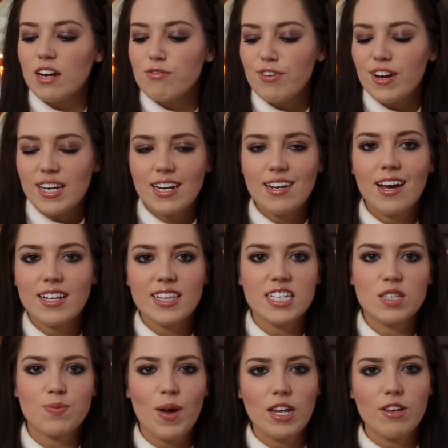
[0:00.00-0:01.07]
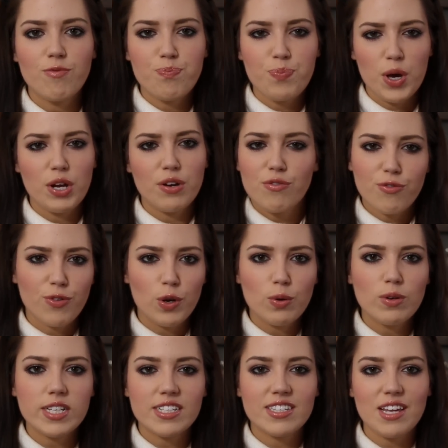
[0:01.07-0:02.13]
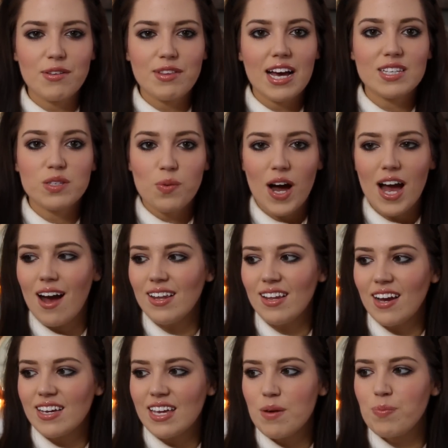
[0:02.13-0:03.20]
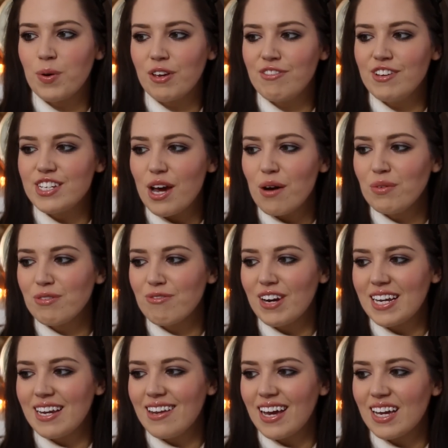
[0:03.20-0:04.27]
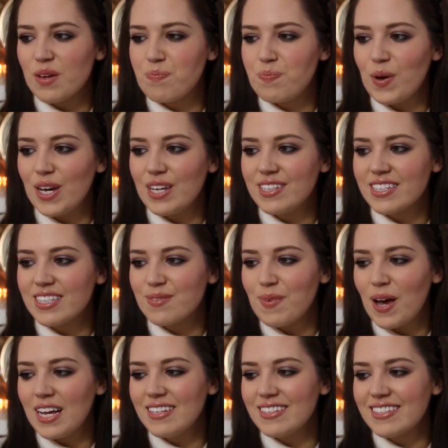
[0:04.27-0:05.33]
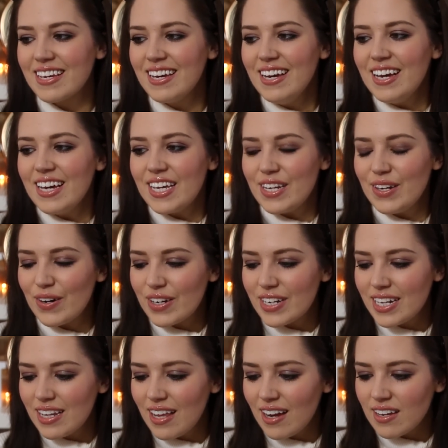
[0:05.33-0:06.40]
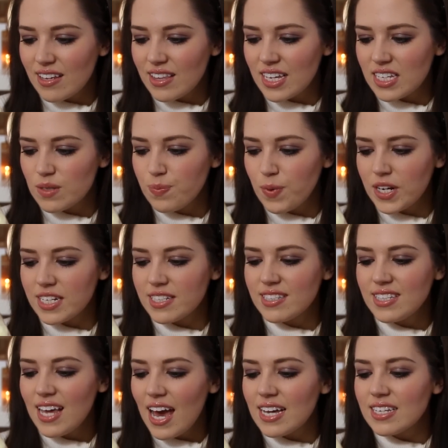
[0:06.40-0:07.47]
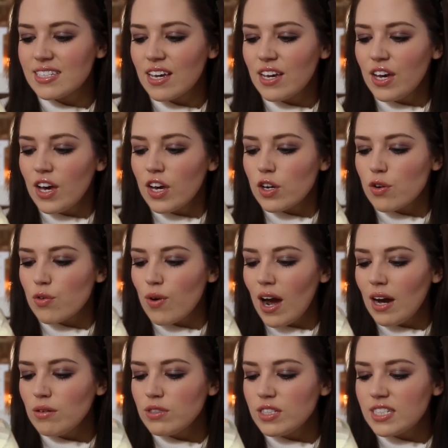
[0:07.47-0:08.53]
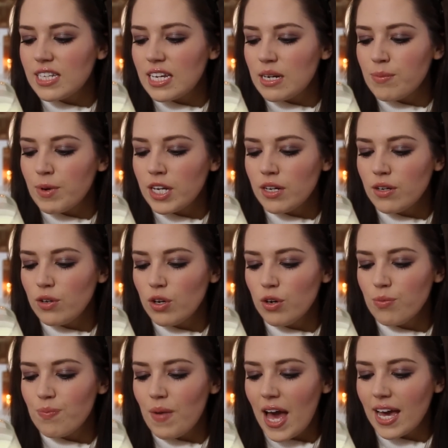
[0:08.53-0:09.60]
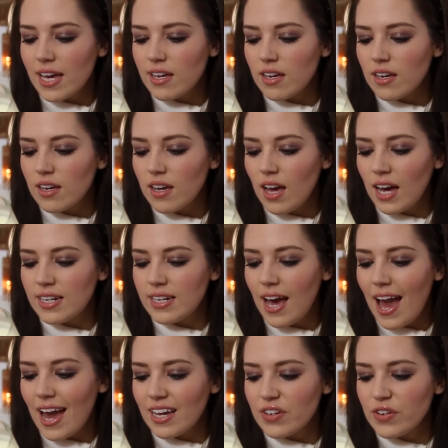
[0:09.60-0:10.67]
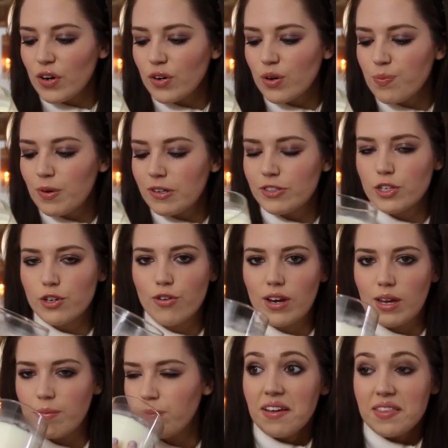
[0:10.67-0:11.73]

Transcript: I really like the smell of burnt food, so that's why I like it. But if you don't really like burnt smells, you're not gonna like this. But it says ground cinnamon, nutmeg, and eggnog buttercream.